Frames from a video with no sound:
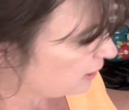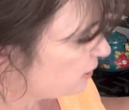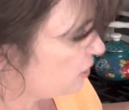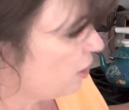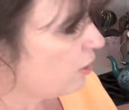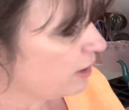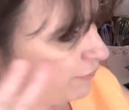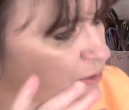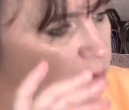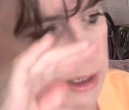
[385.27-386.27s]
So
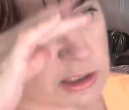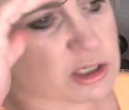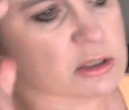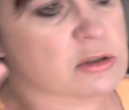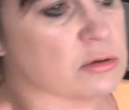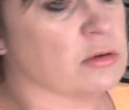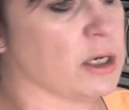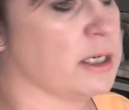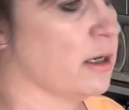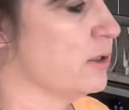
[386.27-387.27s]
if you want to just do
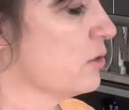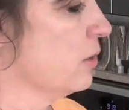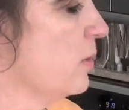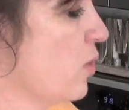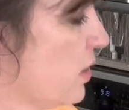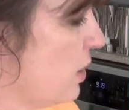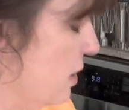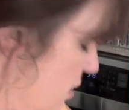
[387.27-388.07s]
like ice cream with it,